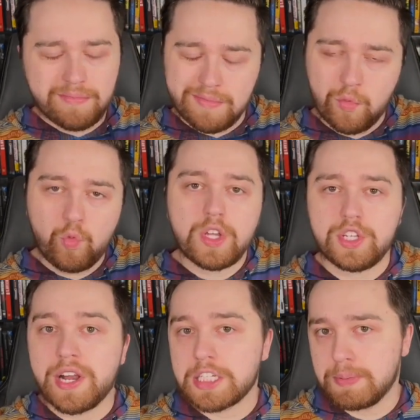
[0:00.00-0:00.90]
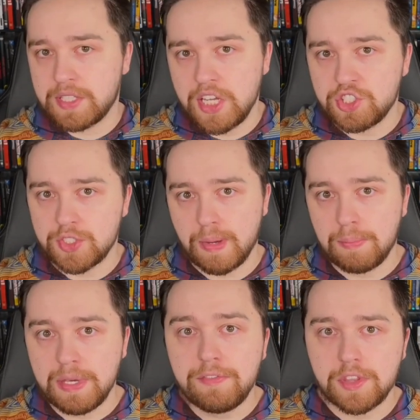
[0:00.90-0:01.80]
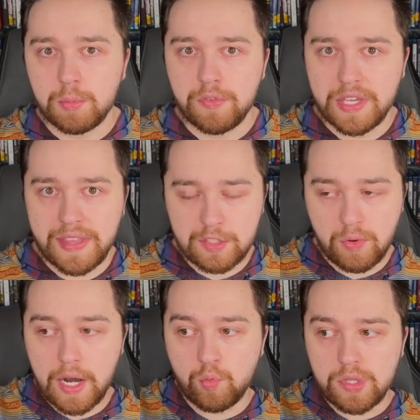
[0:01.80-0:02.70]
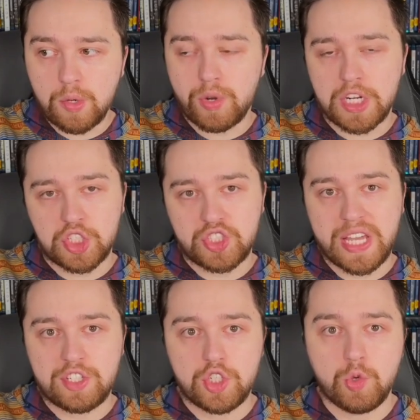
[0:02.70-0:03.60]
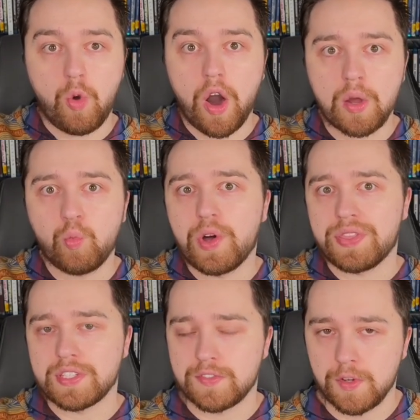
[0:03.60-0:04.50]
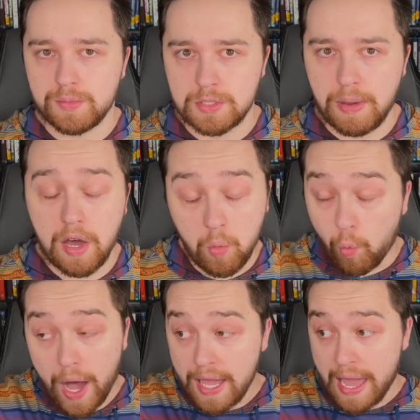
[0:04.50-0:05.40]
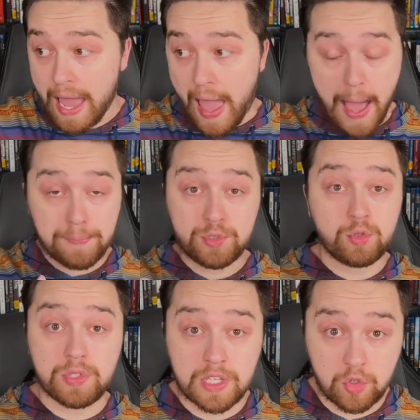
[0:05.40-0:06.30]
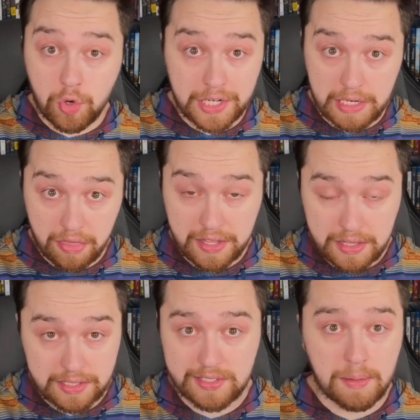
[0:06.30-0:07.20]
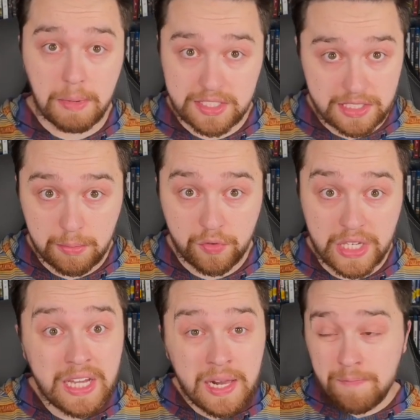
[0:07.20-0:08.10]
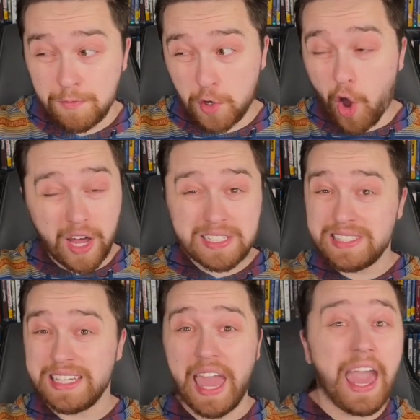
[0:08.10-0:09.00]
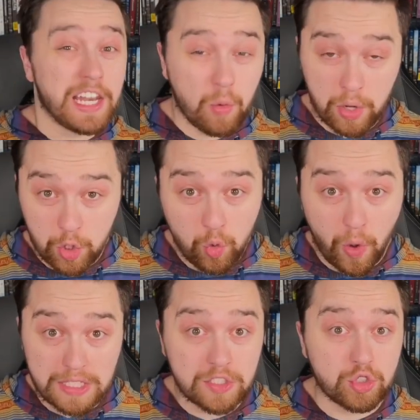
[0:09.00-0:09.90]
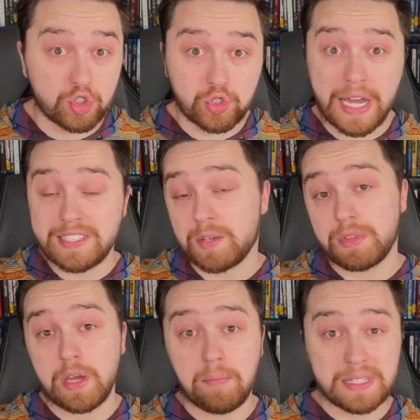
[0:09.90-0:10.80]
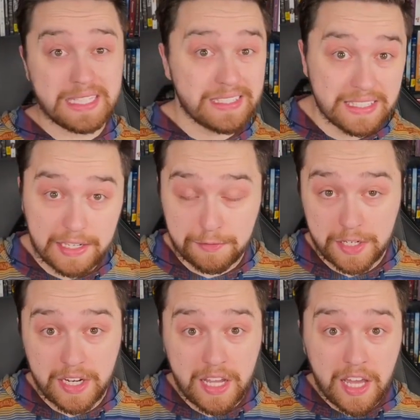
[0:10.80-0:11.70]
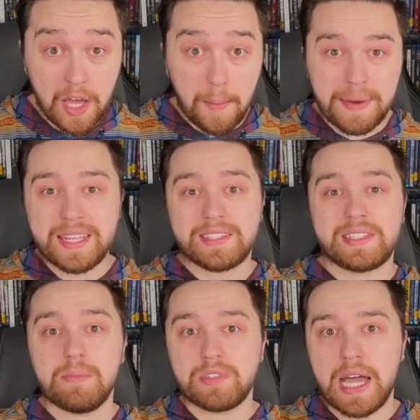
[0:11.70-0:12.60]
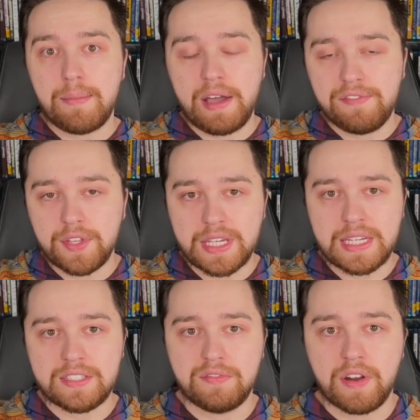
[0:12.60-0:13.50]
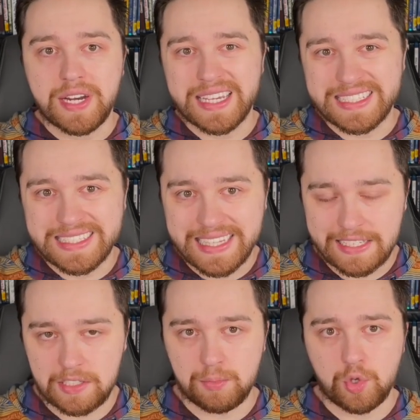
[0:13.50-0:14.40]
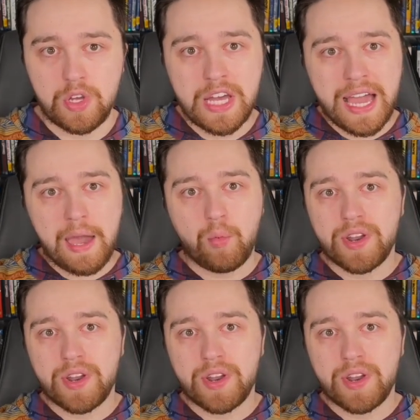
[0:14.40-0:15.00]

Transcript: what your expectations might be for the movie, and that's why I really want to set you on what this film is about and why I absolutely adored it and think this is a must see movie for honestly anyone who wants to try something completely different. But at the same time, I feel like it is very accessible. And one